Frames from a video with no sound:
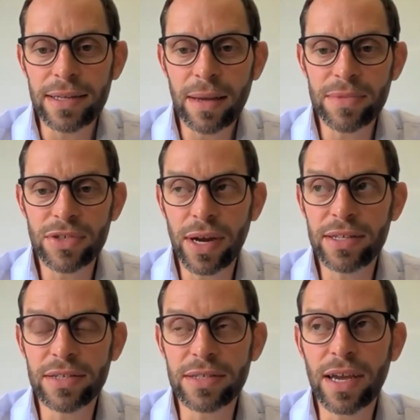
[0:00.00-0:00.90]

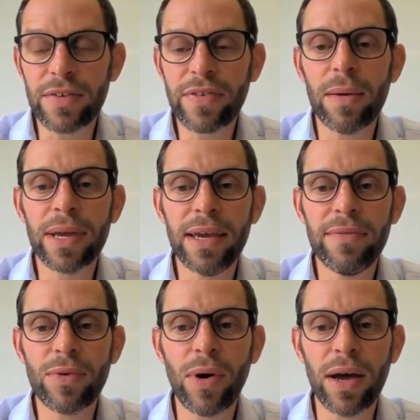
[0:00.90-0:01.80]
demonstrators kind of coming
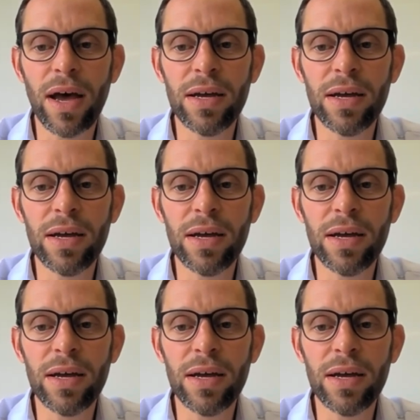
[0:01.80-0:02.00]
in quite